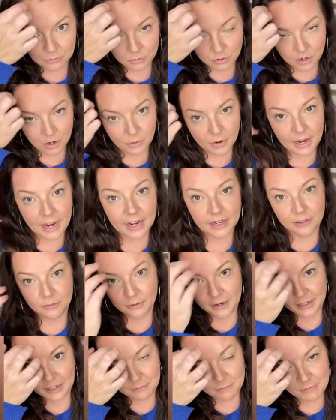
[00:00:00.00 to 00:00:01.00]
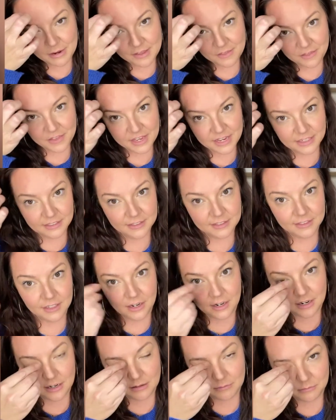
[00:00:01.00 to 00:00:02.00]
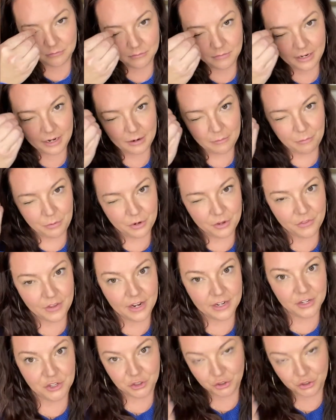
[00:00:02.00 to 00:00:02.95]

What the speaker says: go ahead and recommend this and put that in your